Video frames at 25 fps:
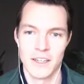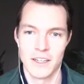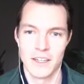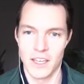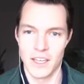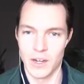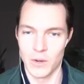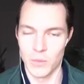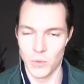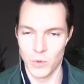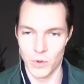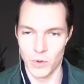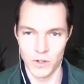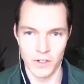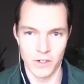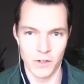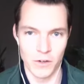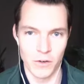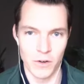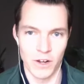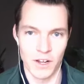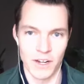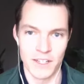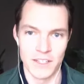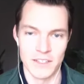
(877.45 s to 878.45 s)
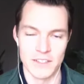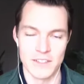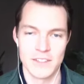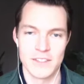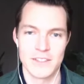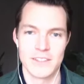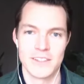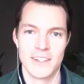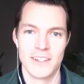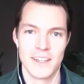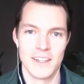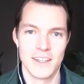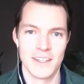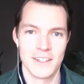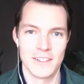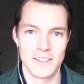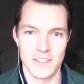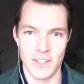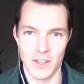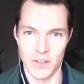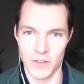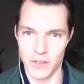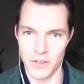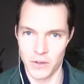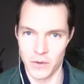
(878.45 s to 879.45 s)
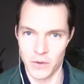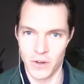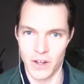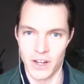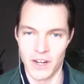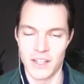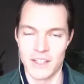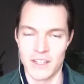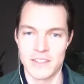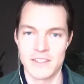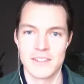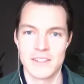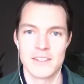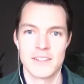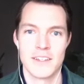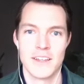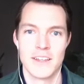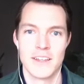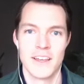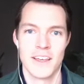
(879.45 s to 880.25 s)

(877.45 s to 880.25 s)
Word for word: get awarded credits, sell the credits,